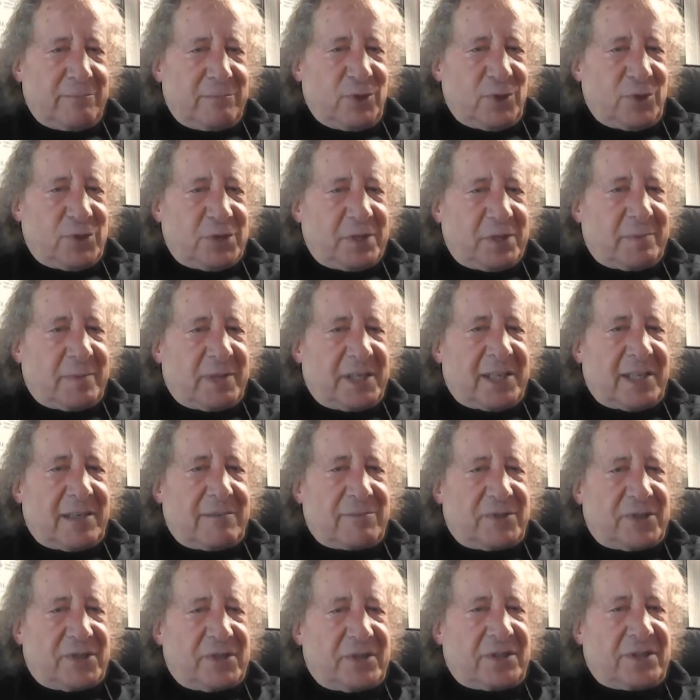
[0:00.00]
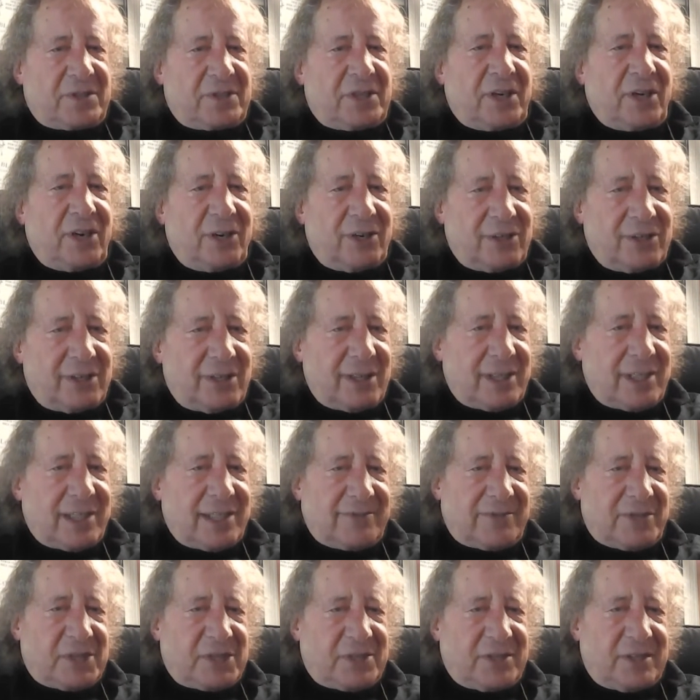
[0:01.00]
Music becomes the tongue
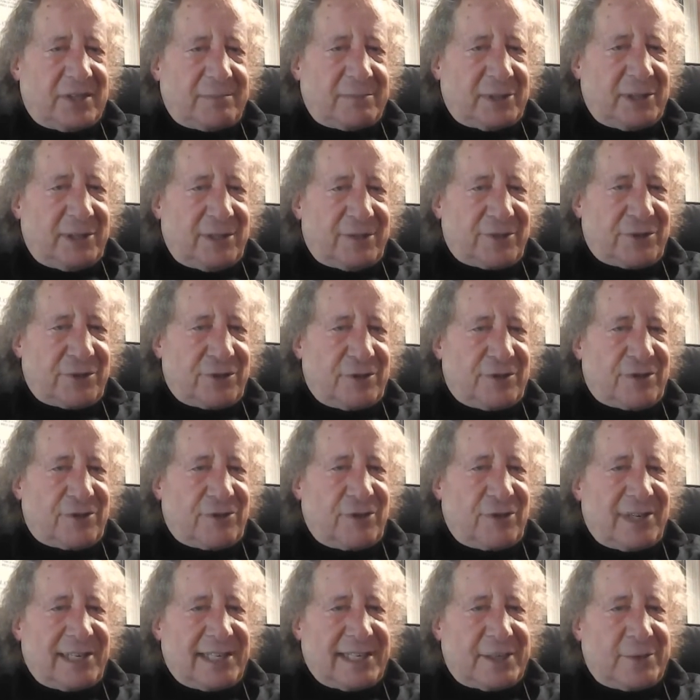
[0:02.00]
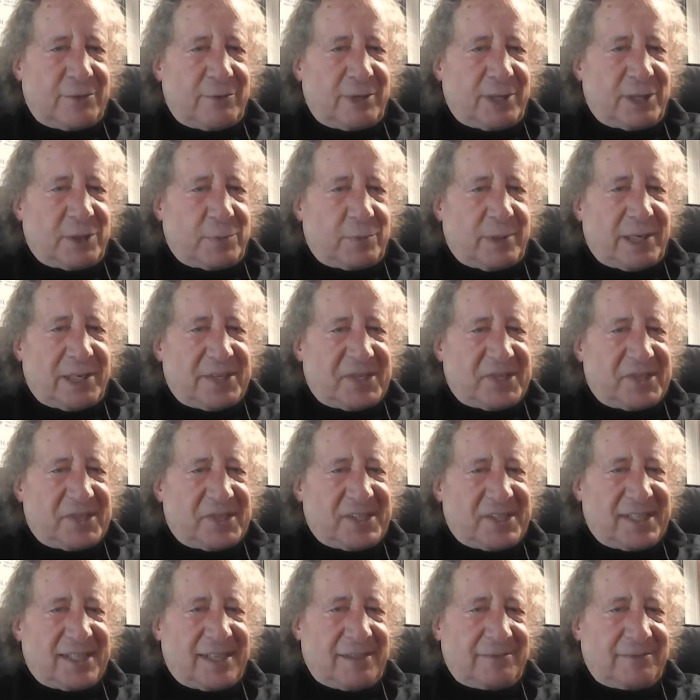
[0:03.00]
of a subculture trying to express
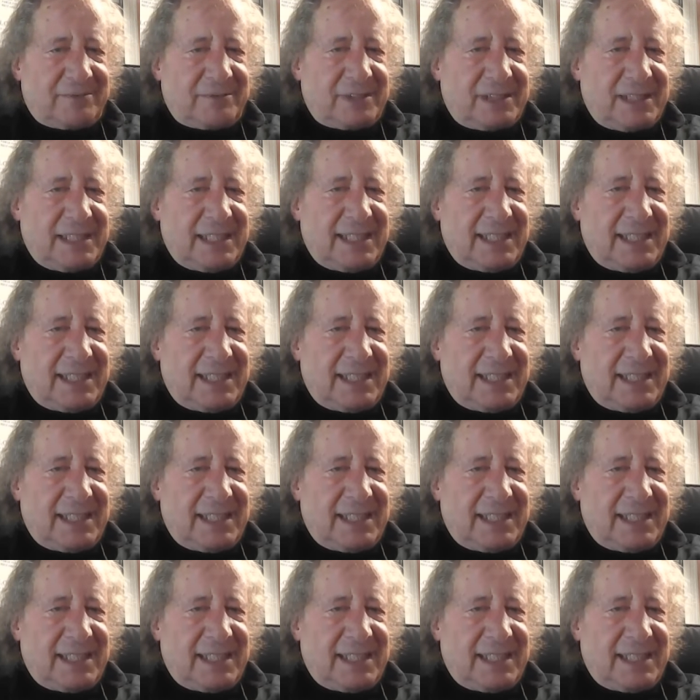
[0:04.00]
itself.